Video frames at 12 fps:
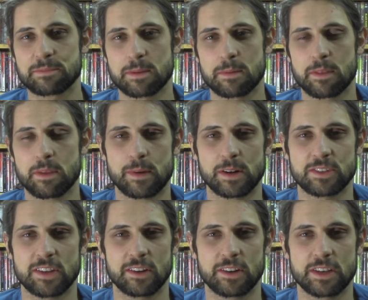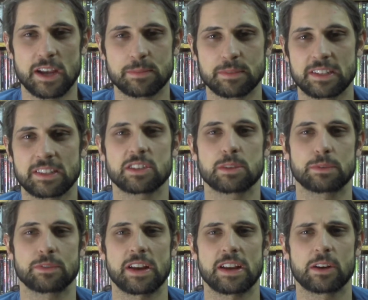Some of them are stereotypes, like the super
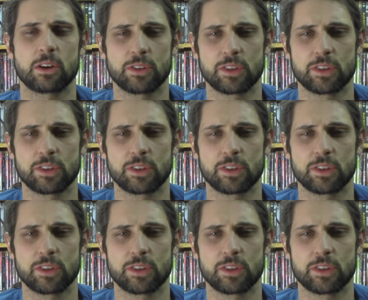vain girl.